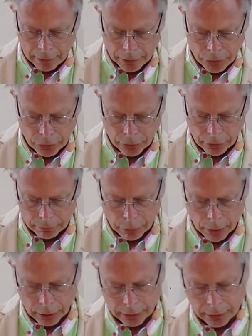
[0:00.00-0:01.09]
The joy of
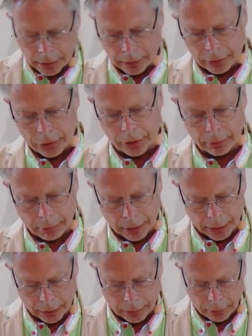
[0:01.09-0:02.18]
work and energy were
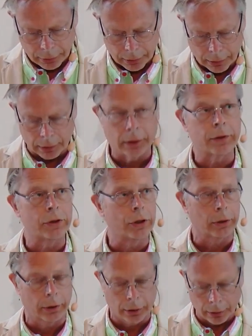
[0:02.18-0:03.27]
included in this
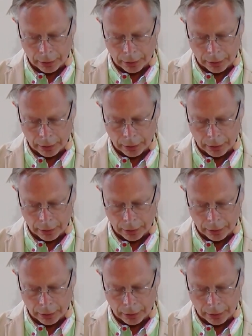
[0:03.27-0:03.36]
journey,